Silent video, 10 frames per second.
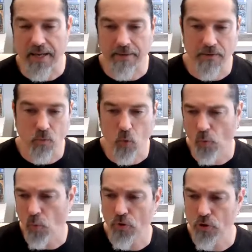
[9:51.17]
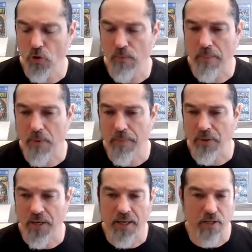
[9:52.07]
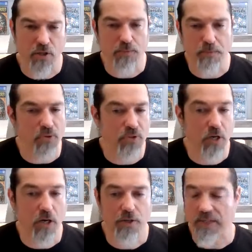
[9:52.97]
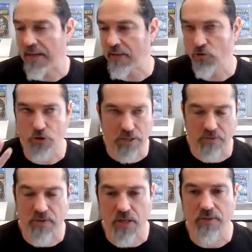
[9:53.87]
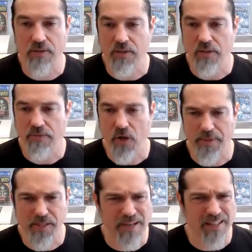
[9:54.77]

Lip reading: and World War II memorabilia and sports cards and shit tons of comics.